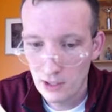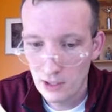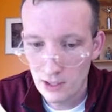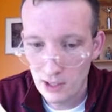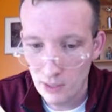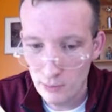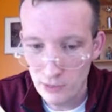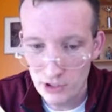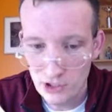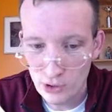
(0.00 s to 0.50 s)

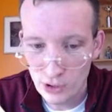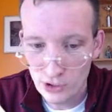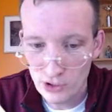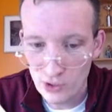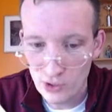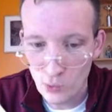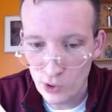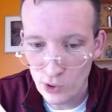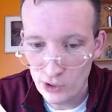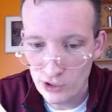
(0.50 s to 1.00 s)
I mean, the only
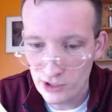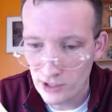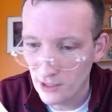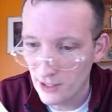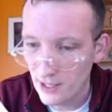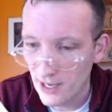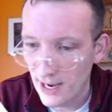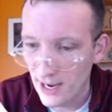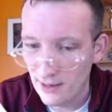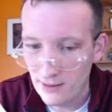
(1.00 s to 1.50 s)
thing worse than
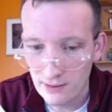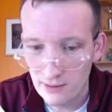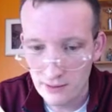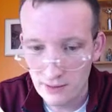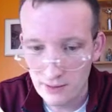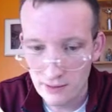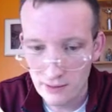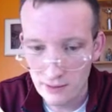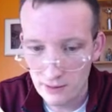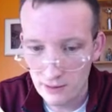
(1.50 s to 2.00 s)
that
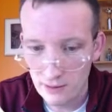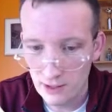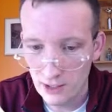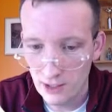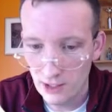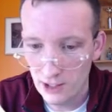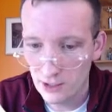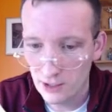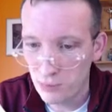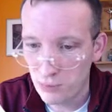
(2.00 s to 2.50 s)

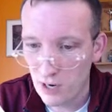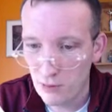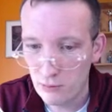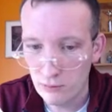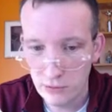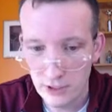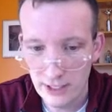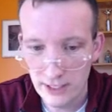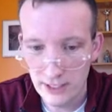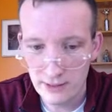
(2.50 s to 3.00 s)
is
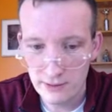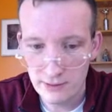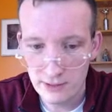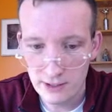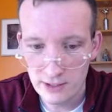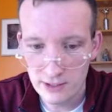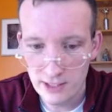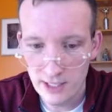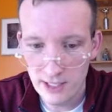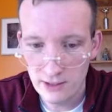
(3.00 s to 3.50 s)
probably to
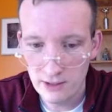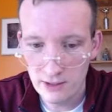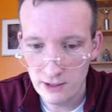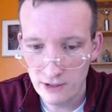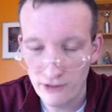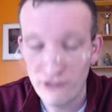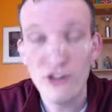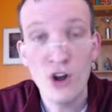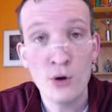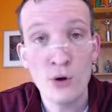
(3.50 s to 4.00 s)
send a
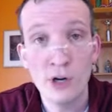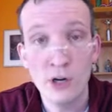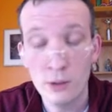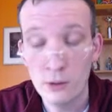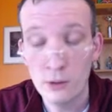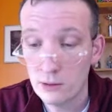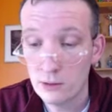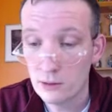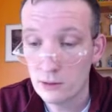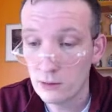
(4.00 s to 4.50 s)

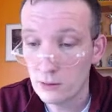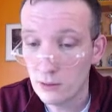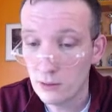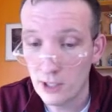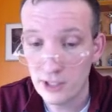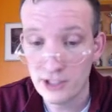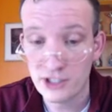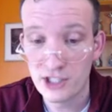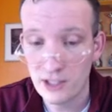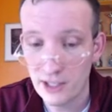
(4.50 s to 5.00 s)
photo
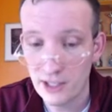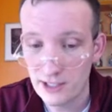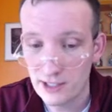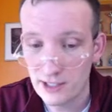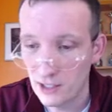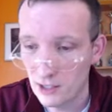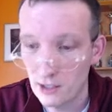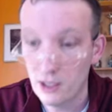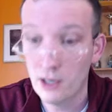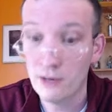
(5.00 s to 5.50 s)

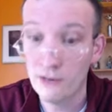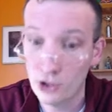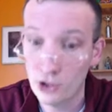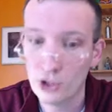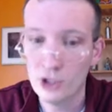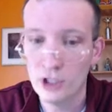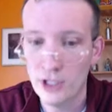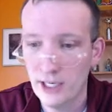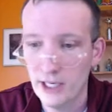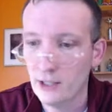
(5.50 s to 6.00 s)
unsolicited of
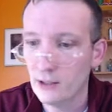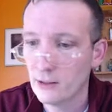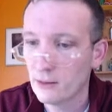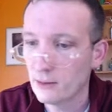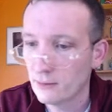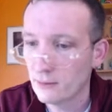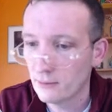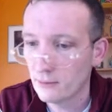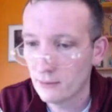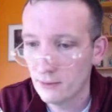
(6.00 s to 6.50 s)
your link,
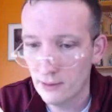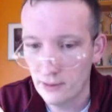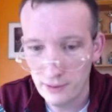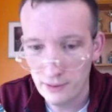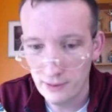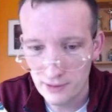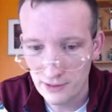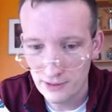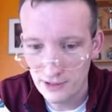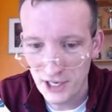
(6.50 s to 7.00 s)

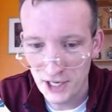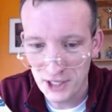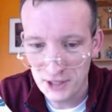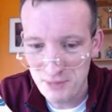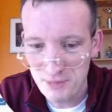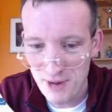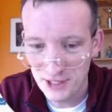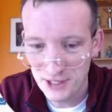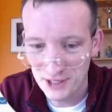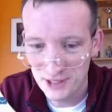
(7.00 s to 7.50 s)
on text
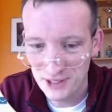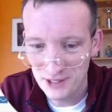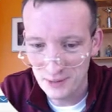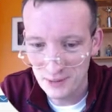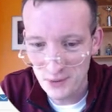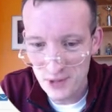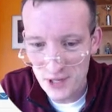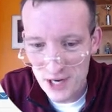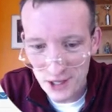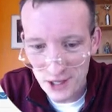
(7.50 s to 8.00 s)
message,
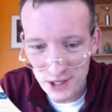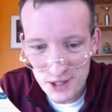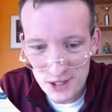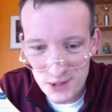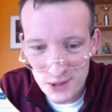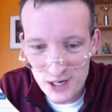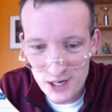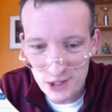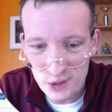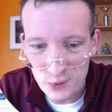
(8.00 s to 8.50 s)
and we're not going
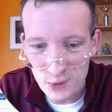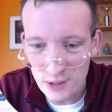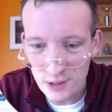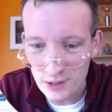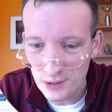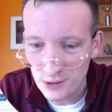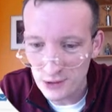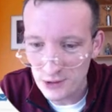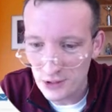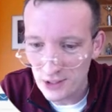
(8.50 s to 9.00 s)
to do either one of
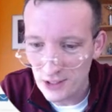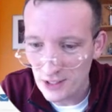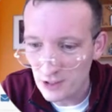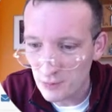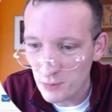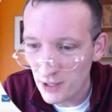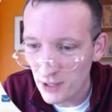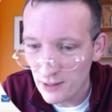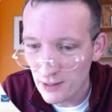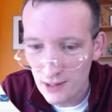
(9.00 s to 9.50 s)
those things.
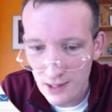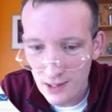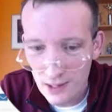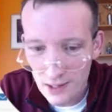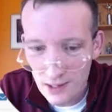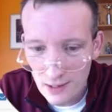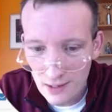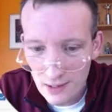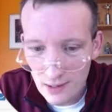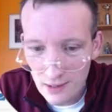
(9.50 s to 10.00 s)
But
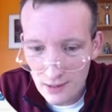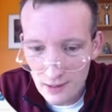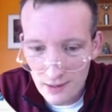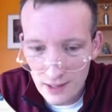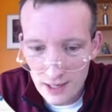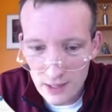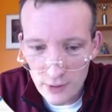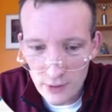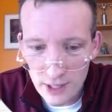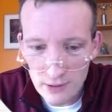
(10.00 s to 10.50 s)

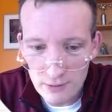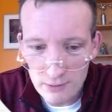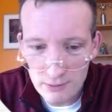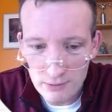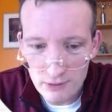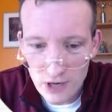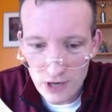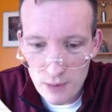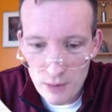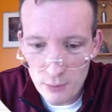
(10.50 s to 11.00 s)
anyway,
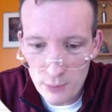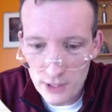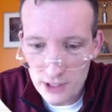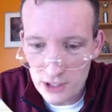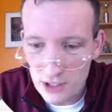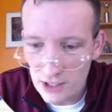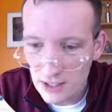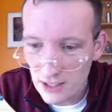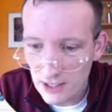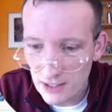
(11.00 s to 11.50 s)
grab a
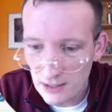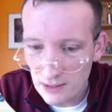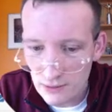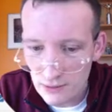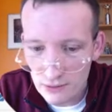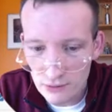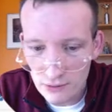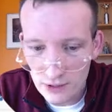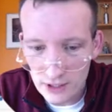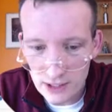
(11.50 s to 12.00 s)
bunch of
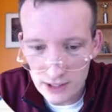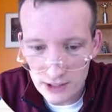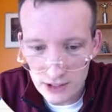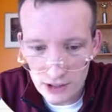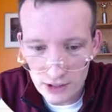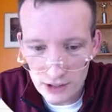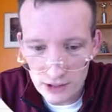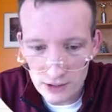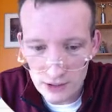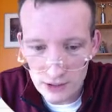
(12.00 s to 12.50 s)
these
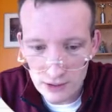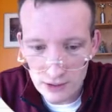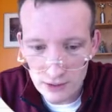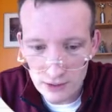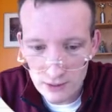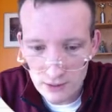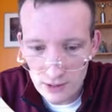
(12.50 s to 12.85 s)
realtors,